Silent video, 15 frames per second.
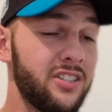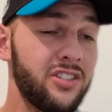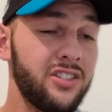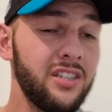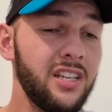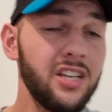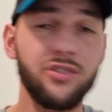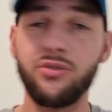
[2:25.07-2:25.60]

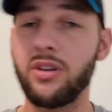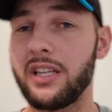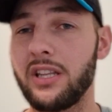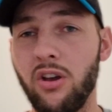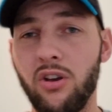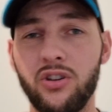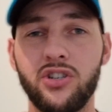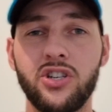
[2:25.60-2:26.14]
literally
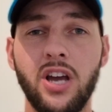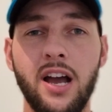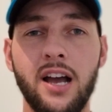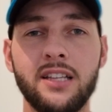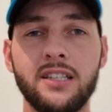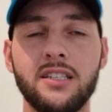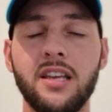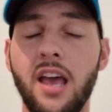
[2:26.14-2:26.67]
no
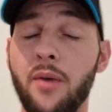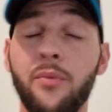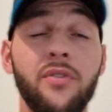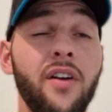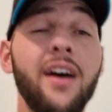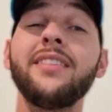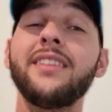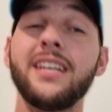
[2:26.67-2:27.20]
chance, and we've
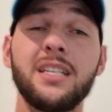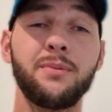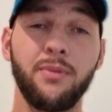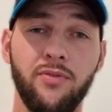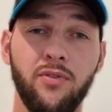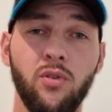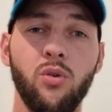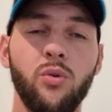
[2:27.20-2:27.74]
had these before.